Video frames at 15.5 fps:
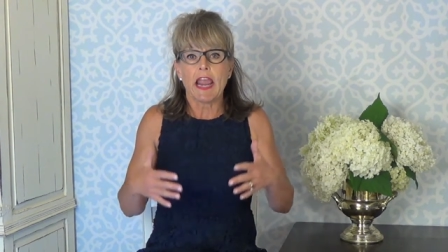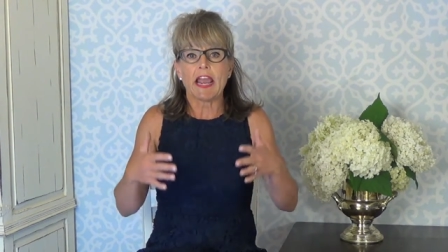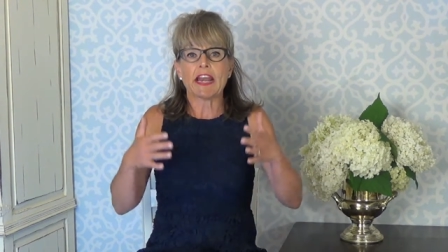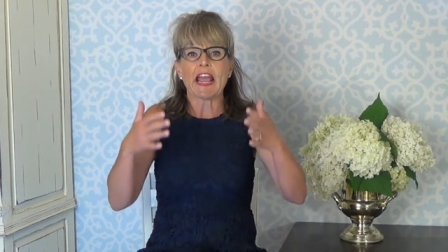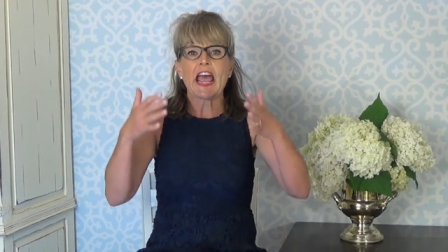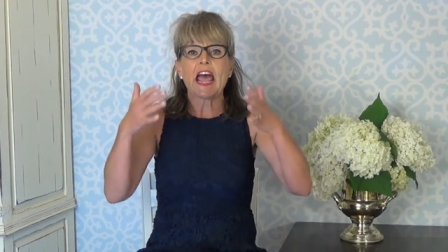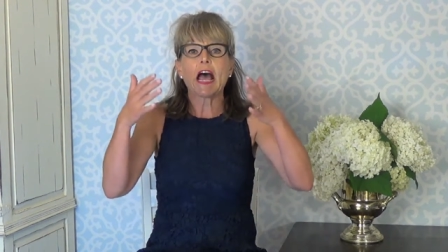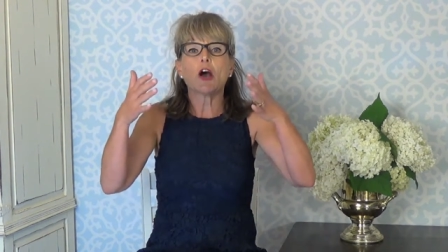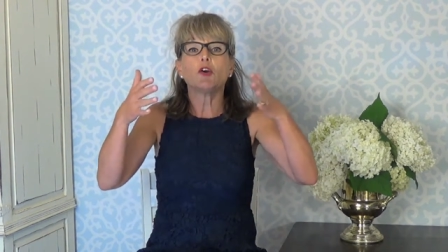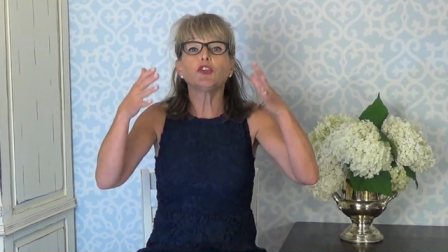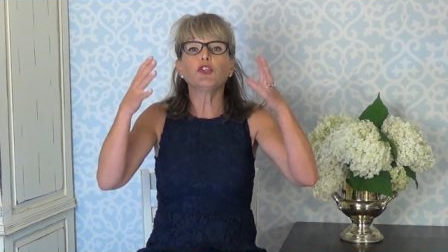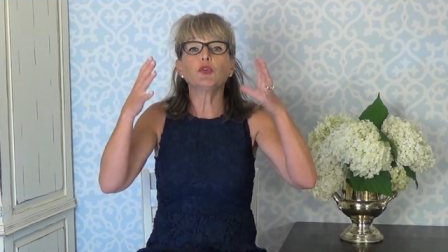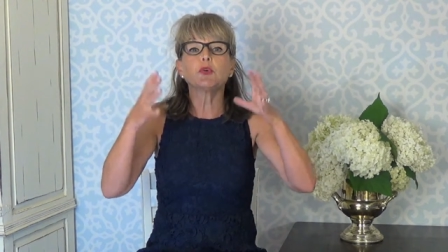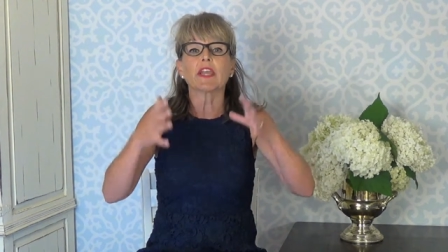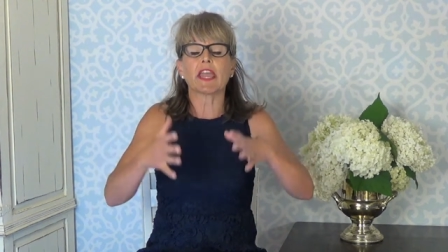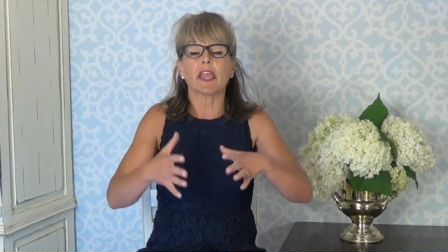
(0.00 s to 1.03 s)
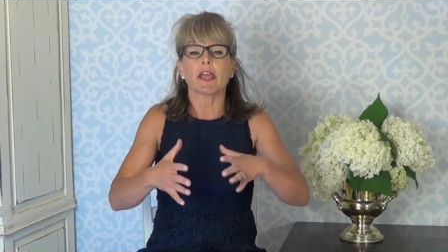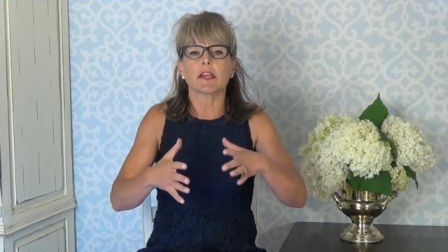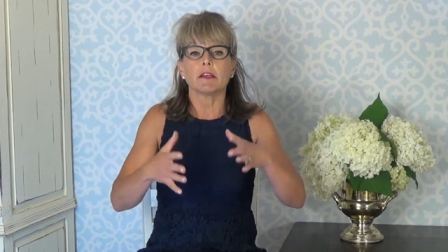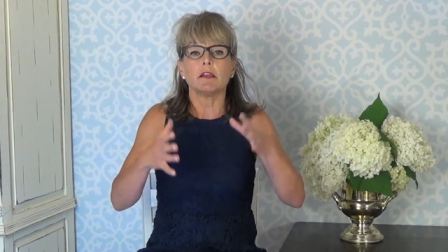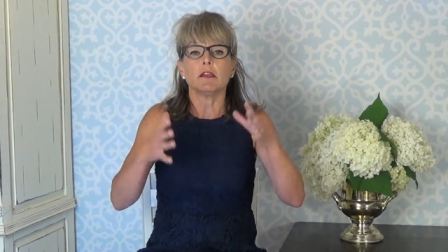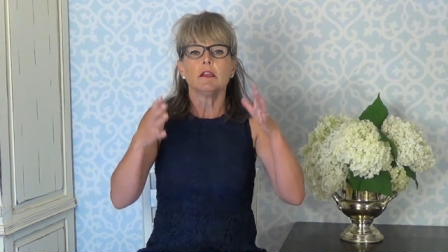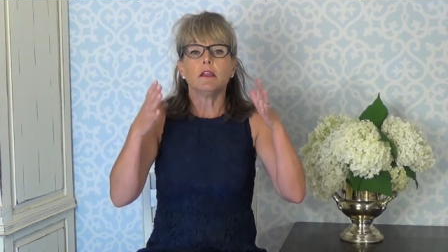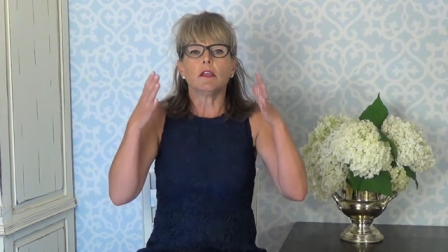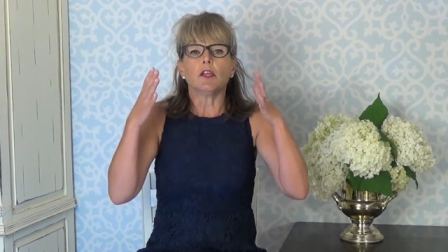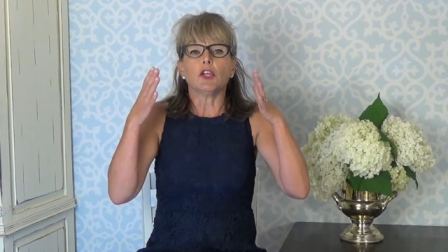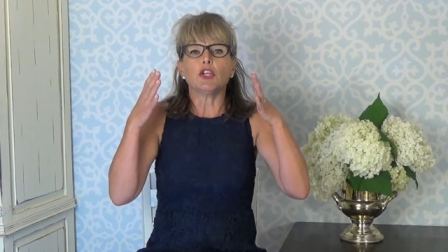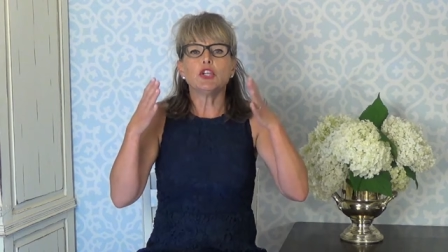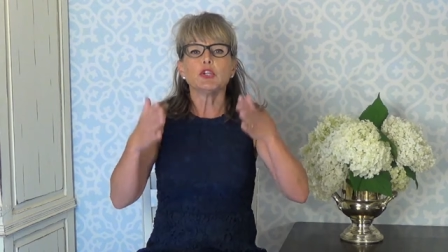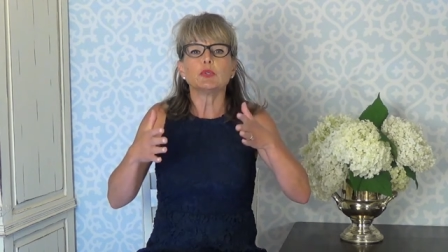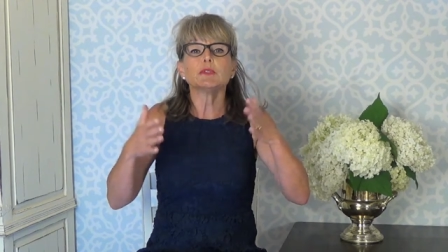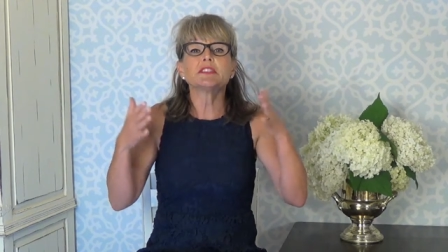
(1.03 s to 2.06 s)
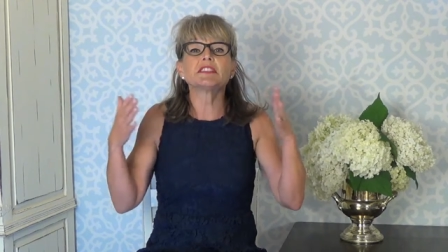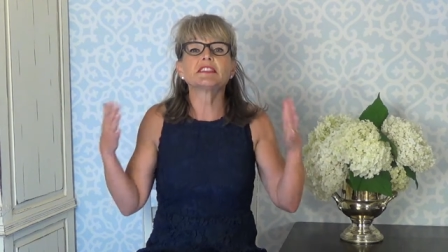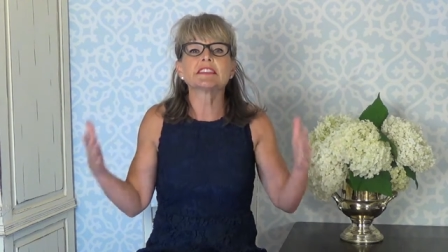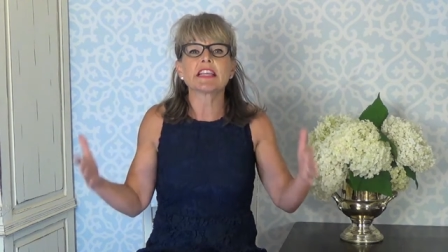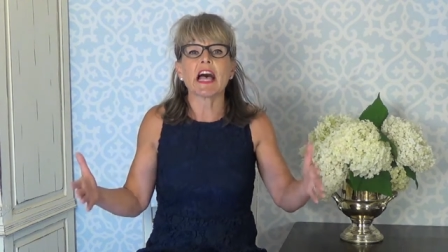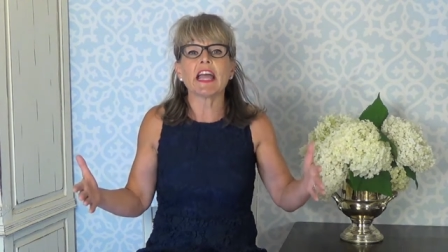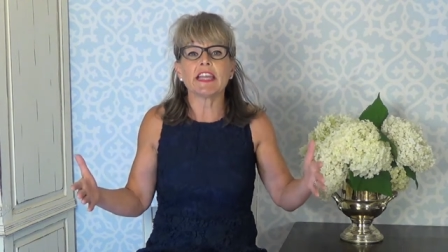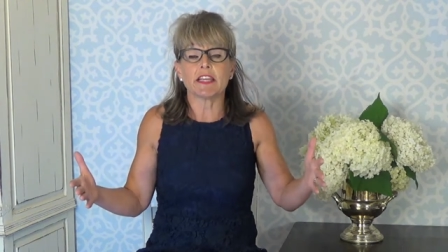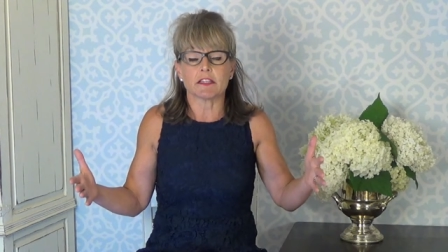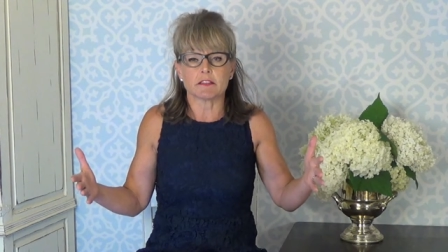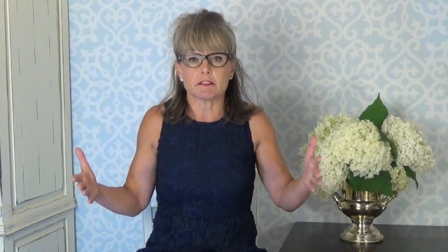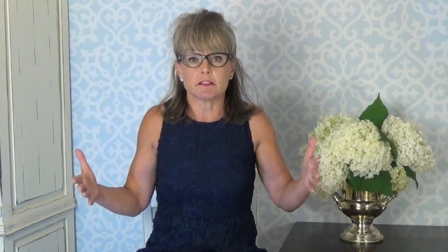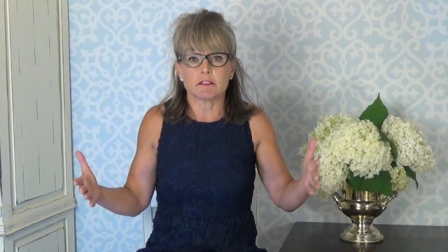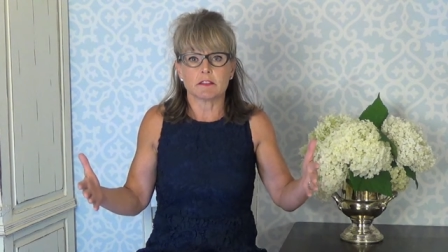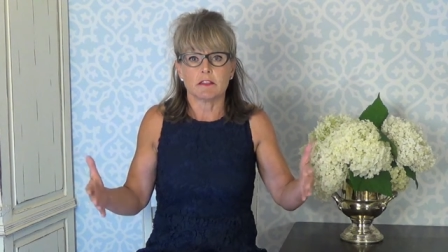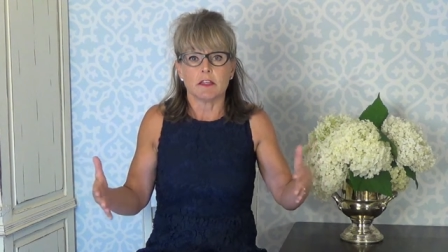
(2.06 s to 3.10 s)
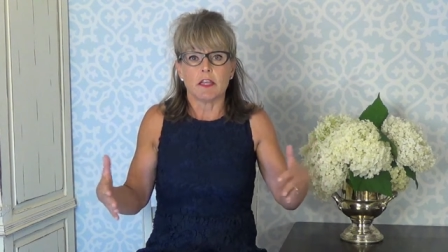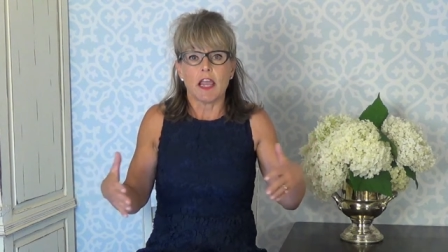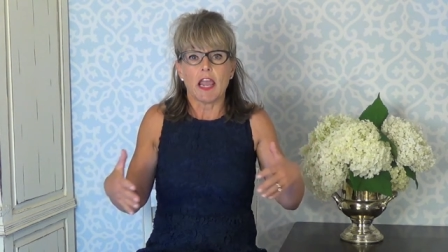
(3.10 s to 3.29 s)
and how you can use science